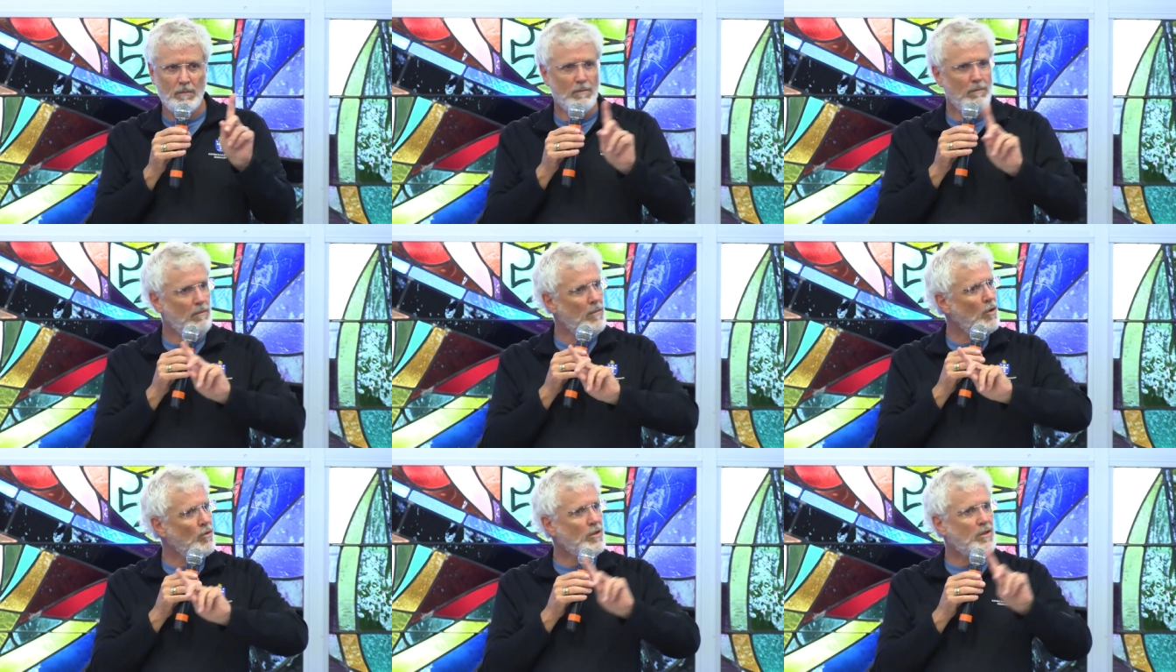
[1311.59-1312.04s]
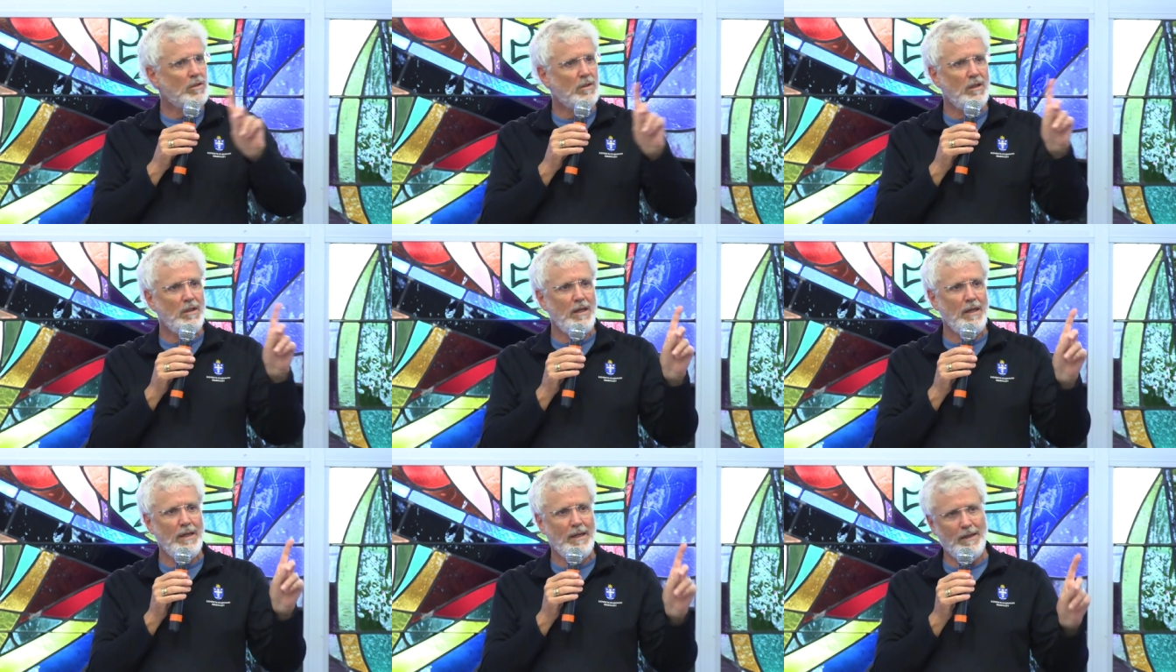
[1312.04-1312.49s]

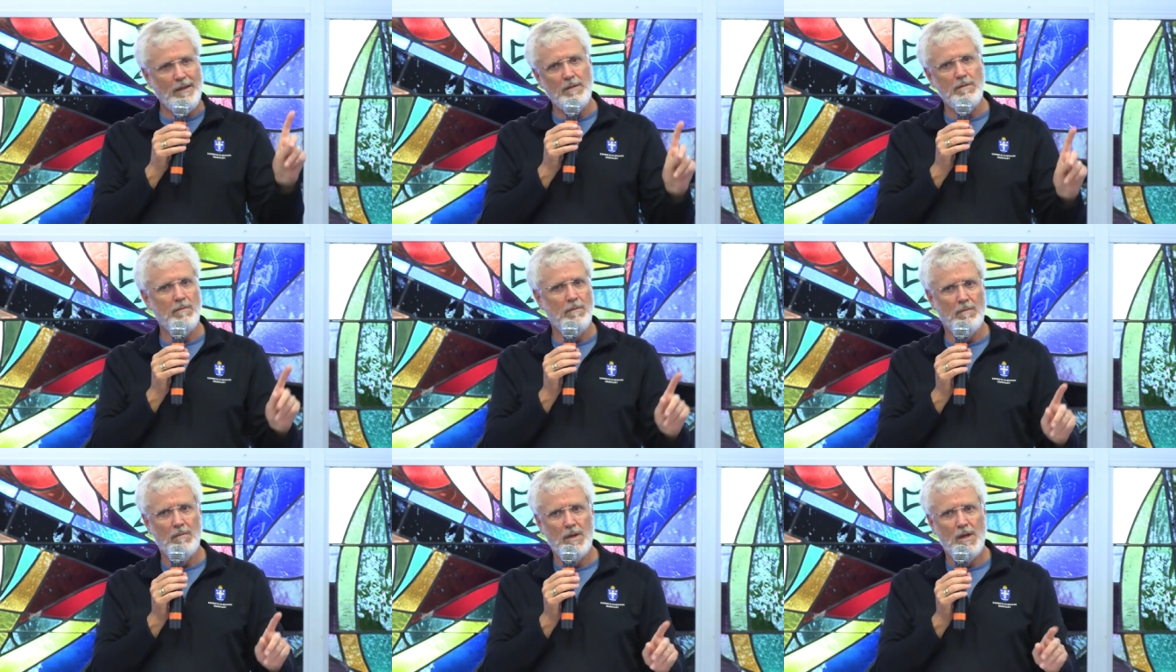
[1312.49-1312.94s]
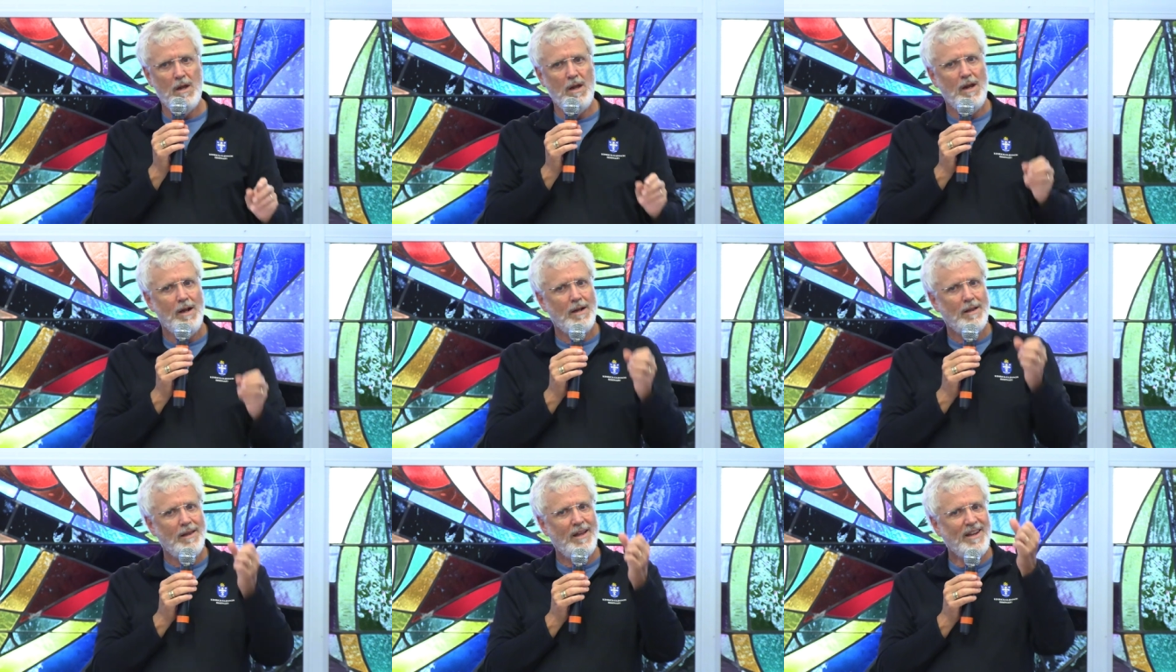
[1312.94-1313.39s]
mostly hidden,
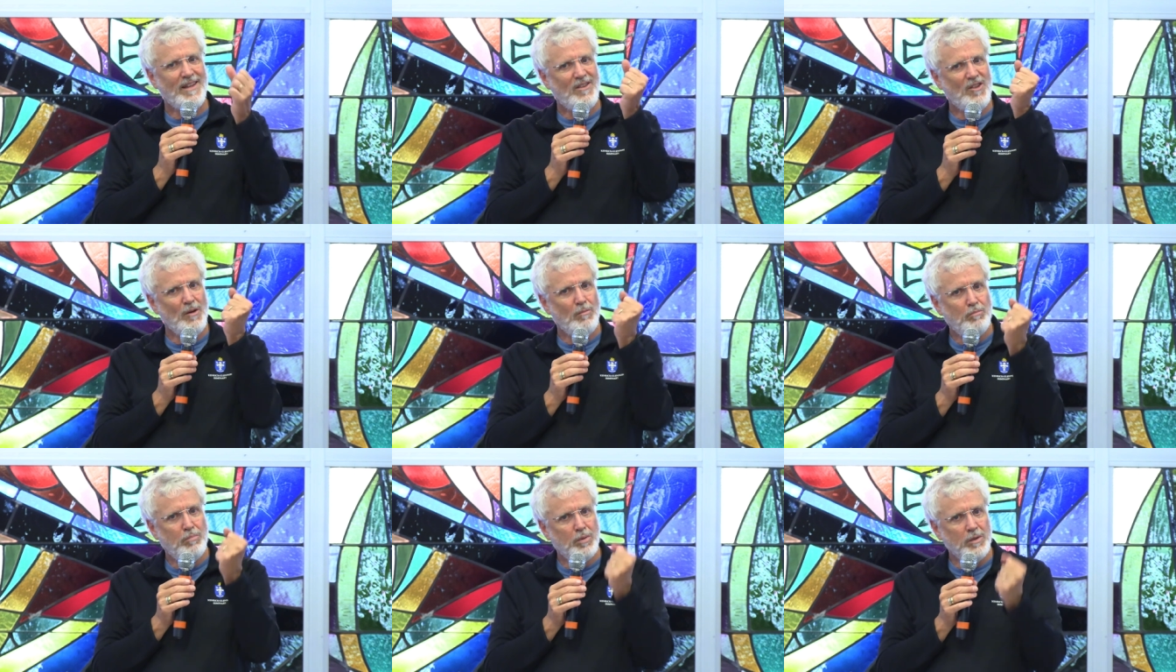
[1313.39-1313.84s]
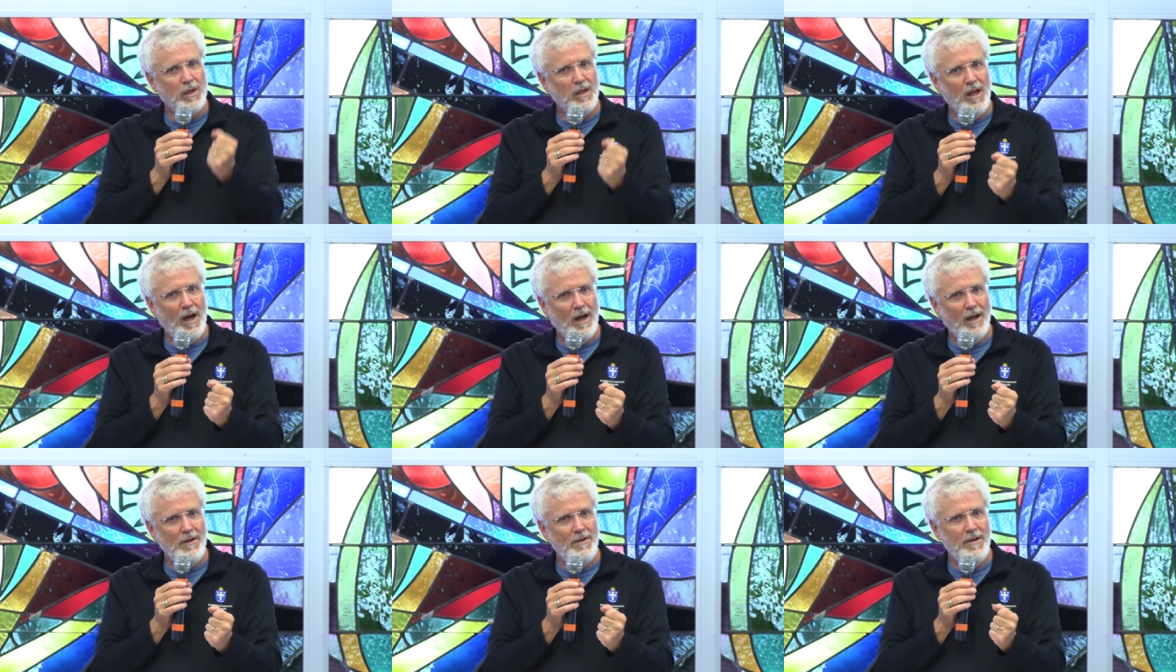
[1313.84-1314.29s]
like the
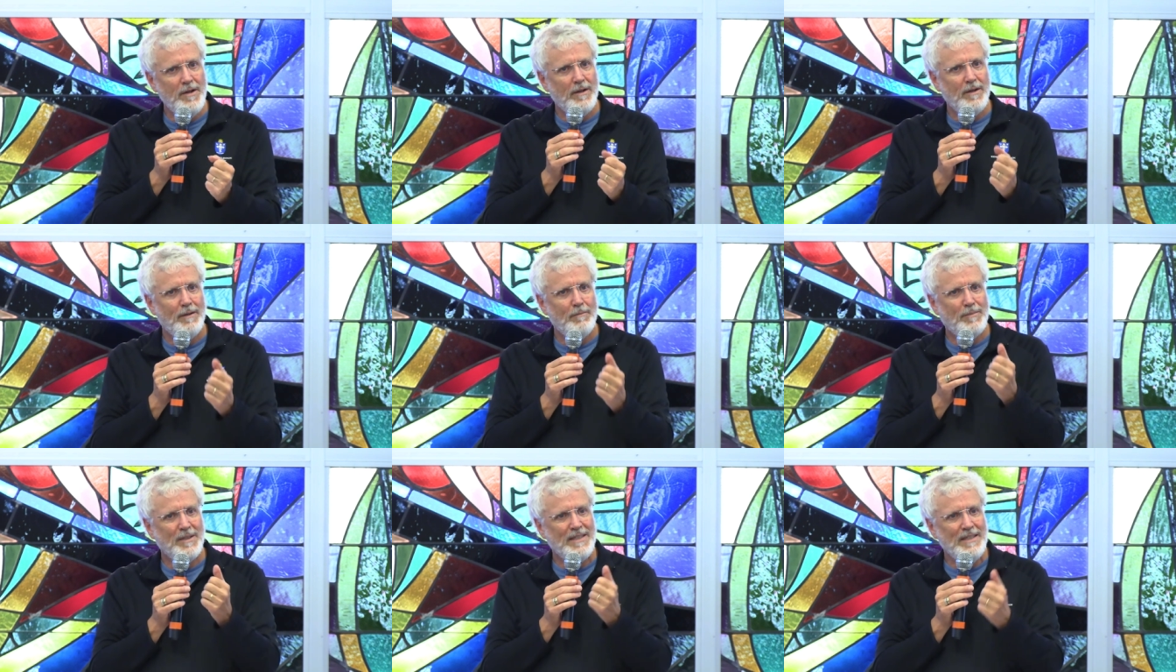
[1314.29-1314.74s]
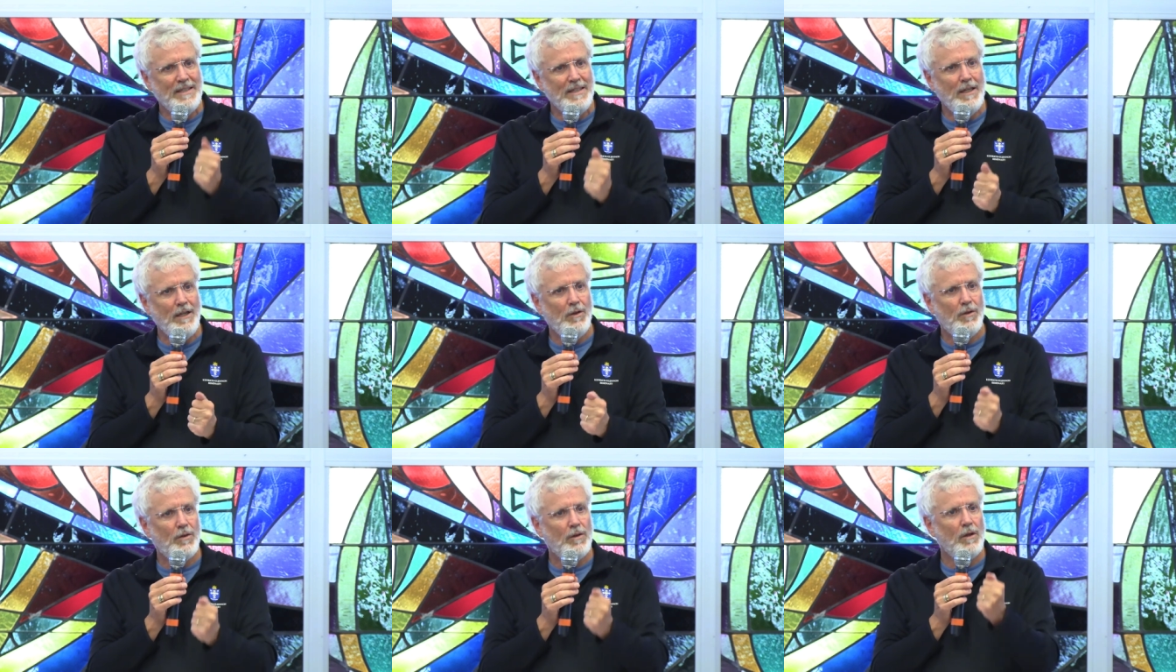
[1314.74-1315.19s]
blood
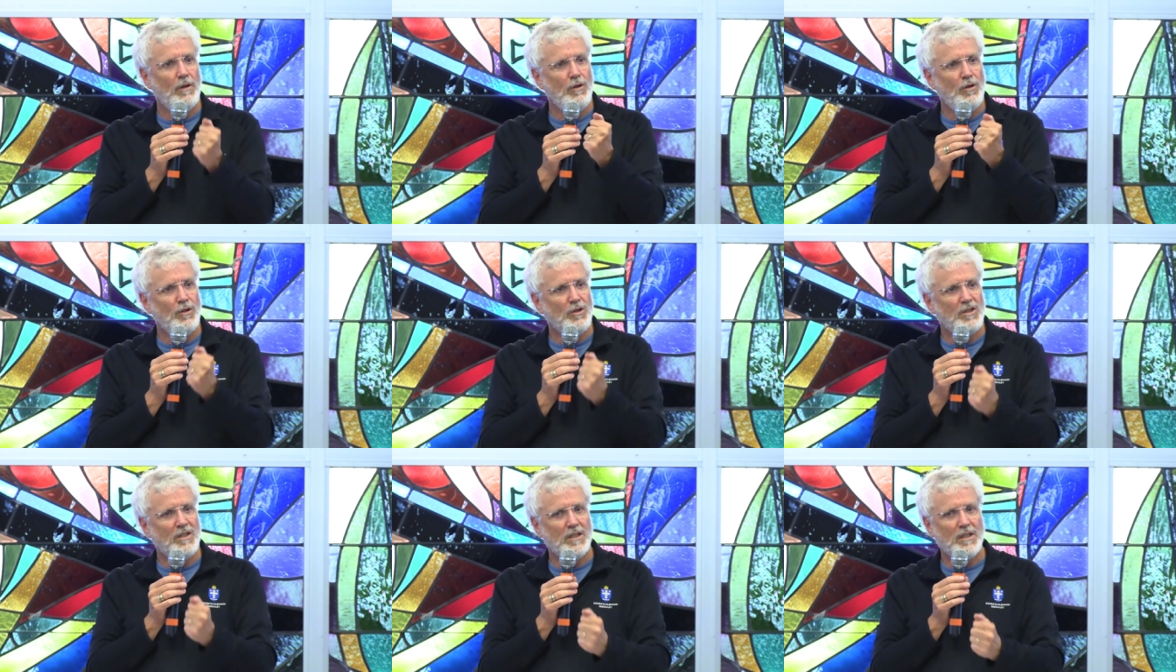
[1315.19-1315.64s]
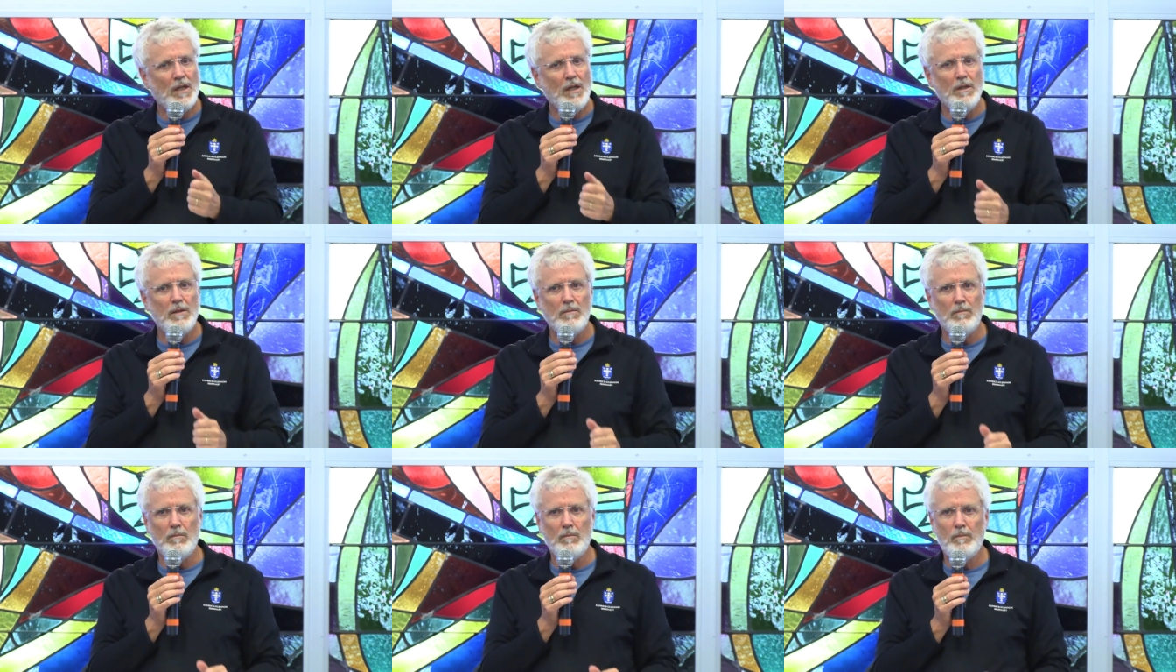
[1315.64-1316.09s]
beneath your
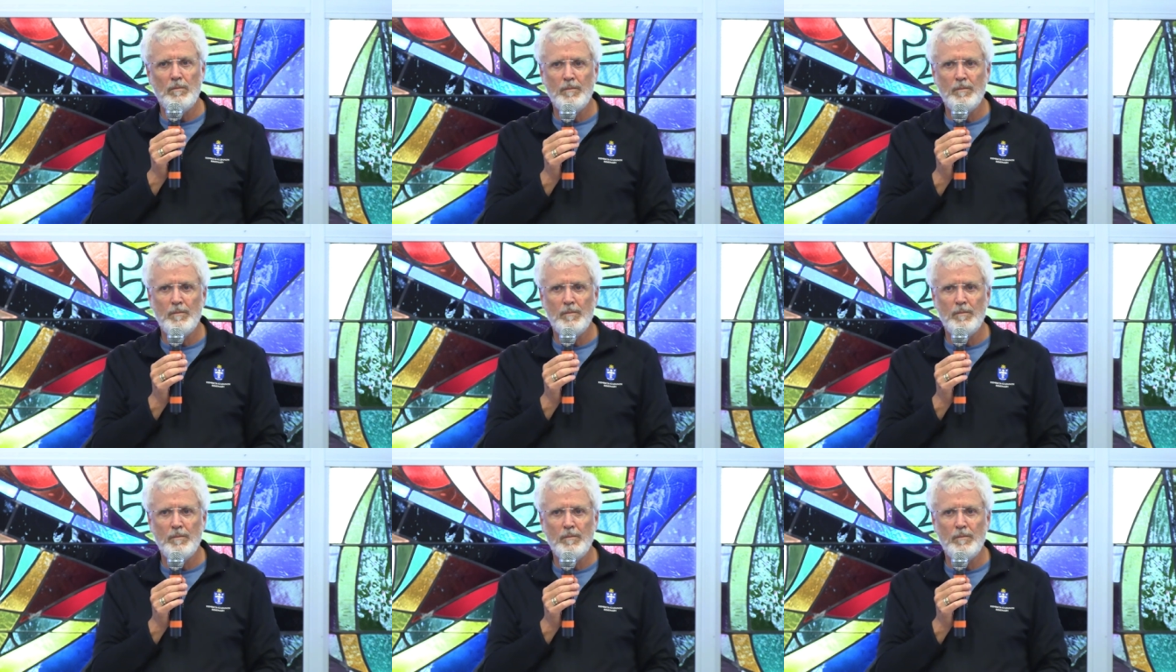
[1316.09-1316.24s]
skin.